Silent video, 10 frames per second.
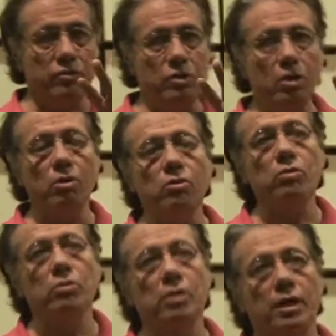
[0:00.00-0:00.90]

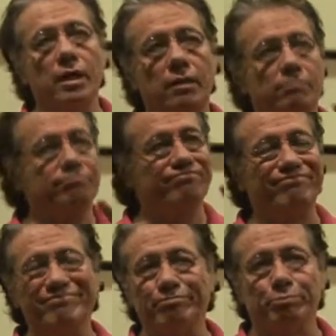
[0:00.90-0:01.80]
no um,
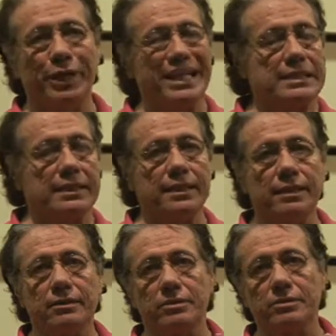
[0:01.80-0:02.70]
breaks in
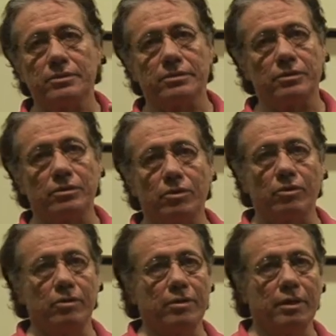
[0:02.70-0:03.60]
it. There's
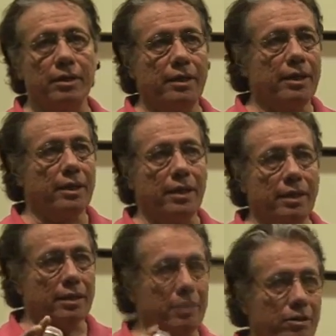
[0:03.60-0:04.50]
no,
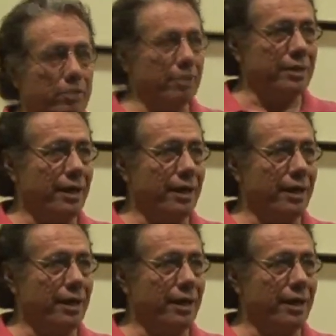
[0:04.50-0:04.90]
you know,